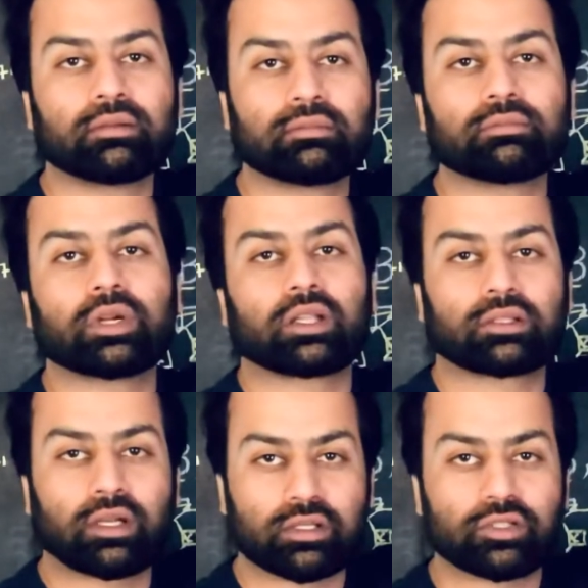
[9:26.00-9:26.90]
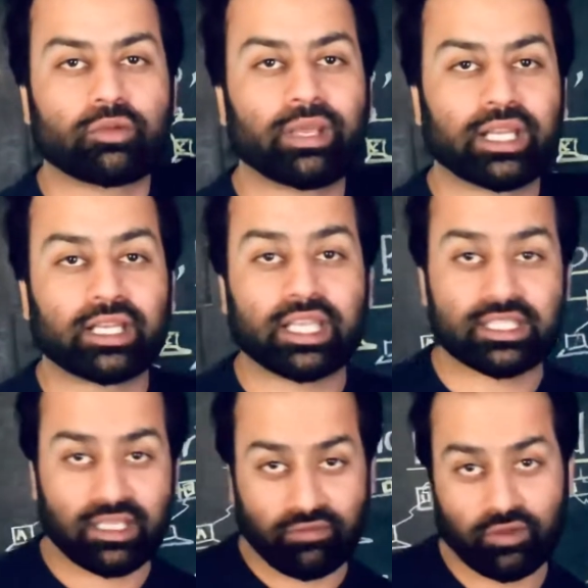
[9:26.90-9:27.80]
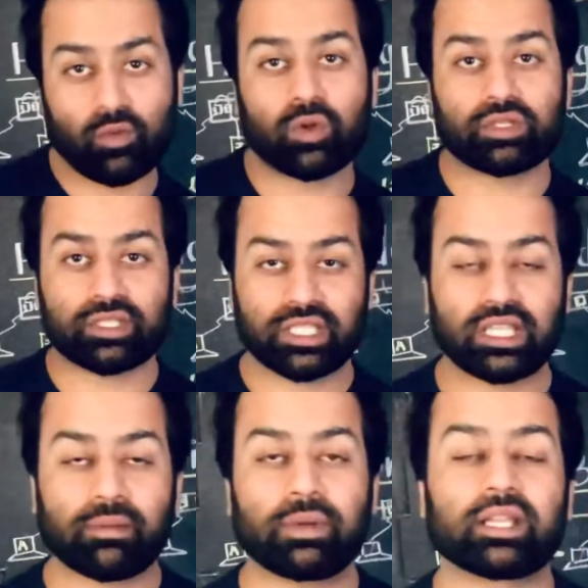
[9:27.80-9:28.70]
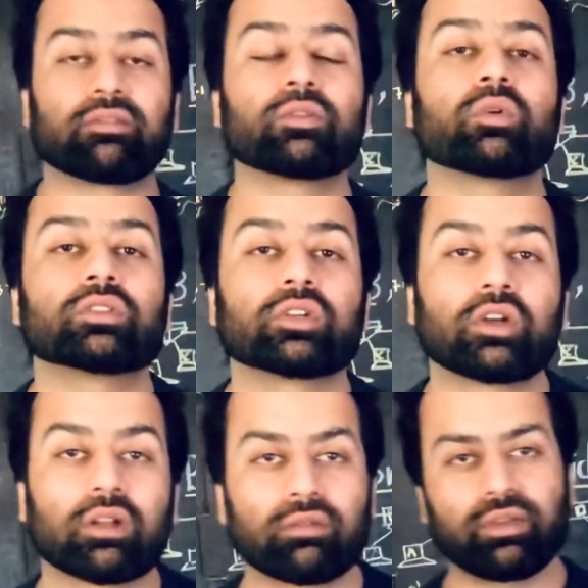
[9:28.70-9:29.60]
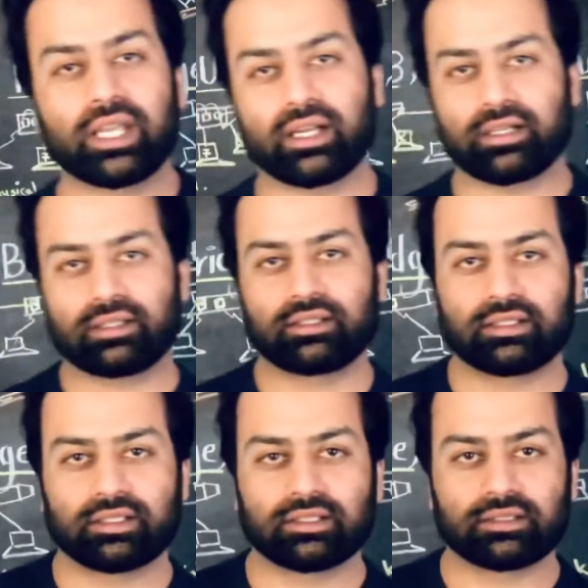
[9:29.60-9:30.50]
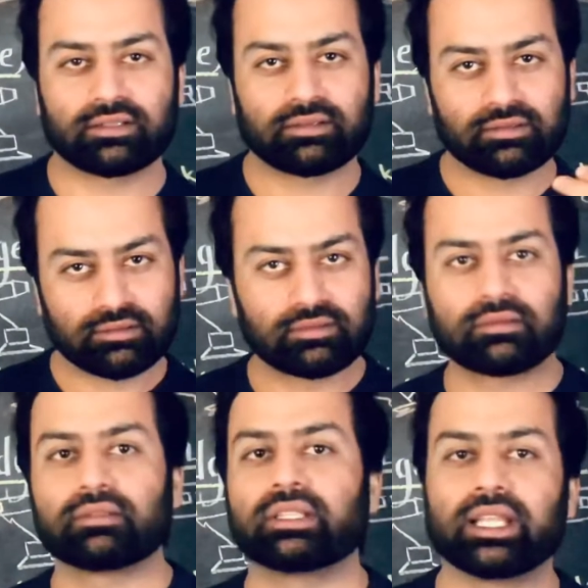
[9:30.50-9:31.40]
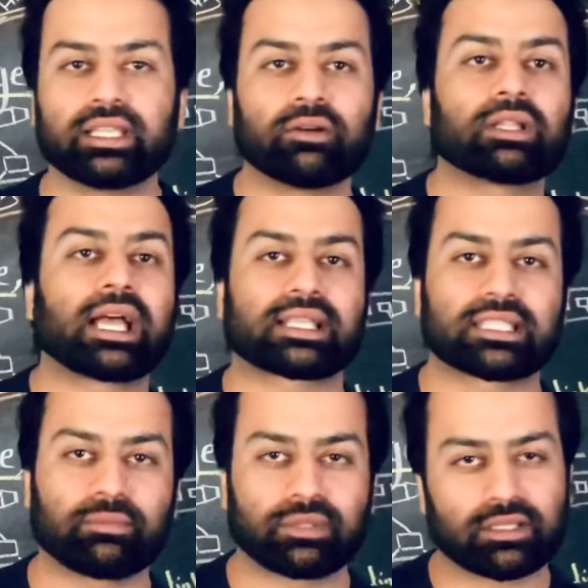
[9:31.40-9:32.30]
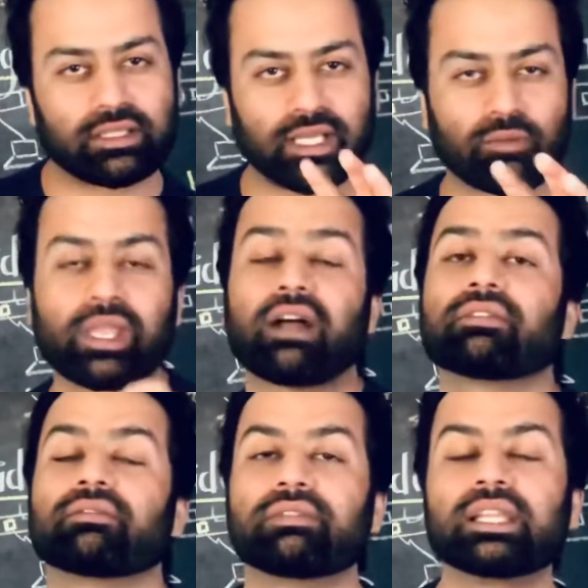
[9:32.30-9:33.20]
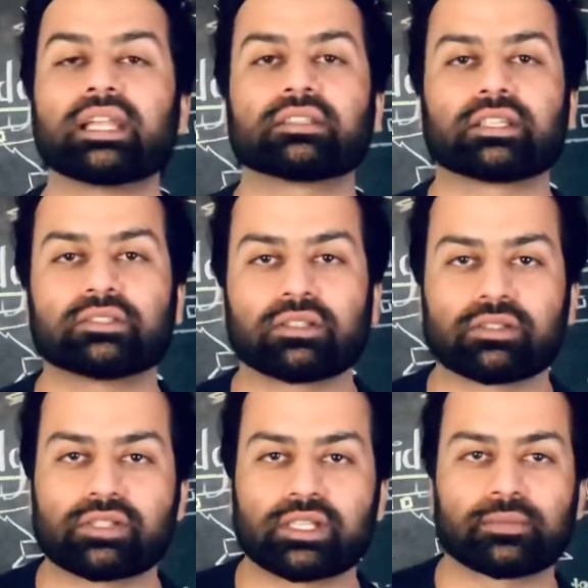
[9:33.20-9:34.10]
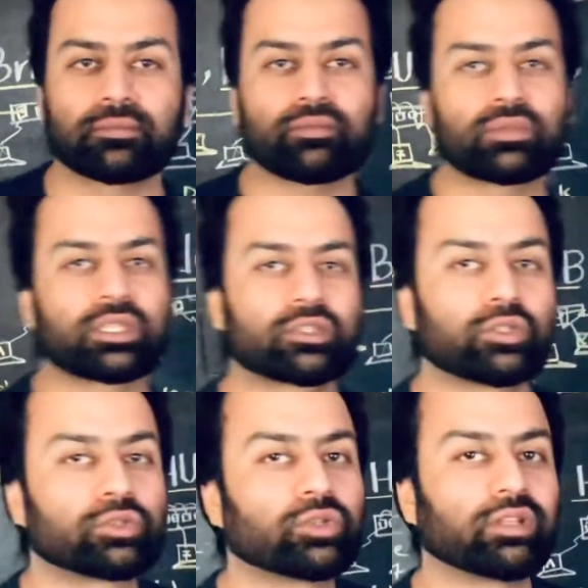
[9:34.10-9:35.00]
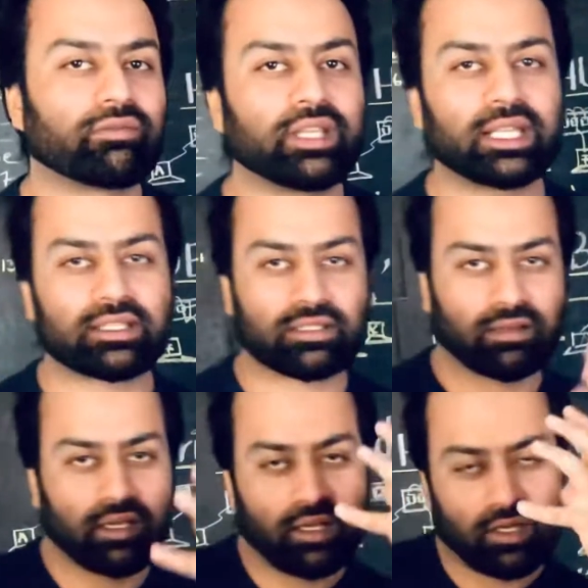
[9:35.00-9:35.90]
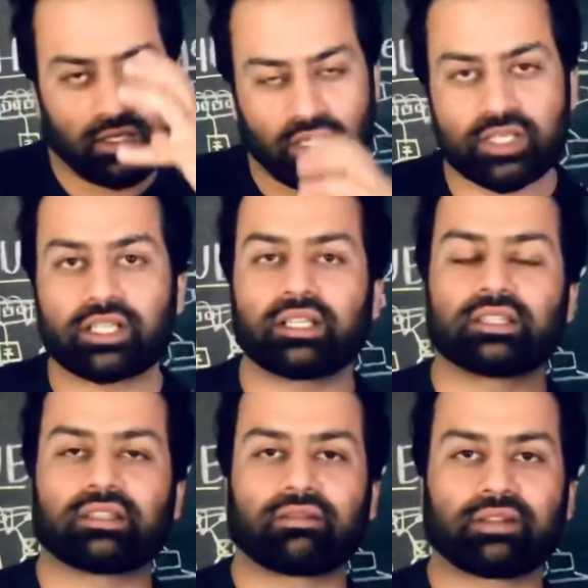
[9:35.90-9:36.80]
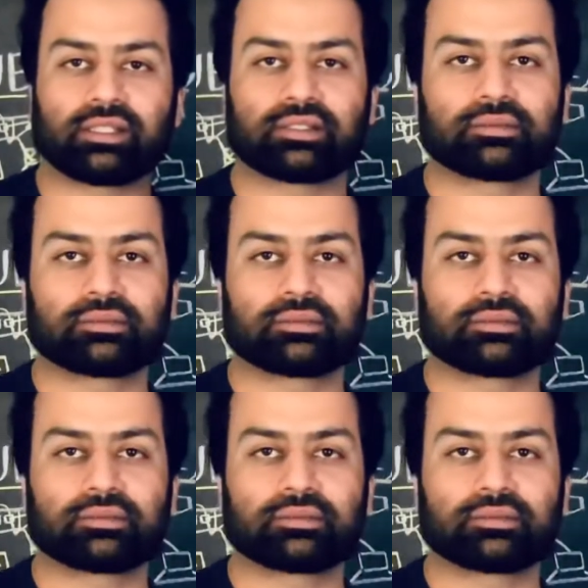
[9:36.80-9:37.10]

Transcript: broadcast domain in case if you want to set up and if you want to configure, then they will accept it. Like we have a V LAN technology. So through the V LAN, it's a logical interface.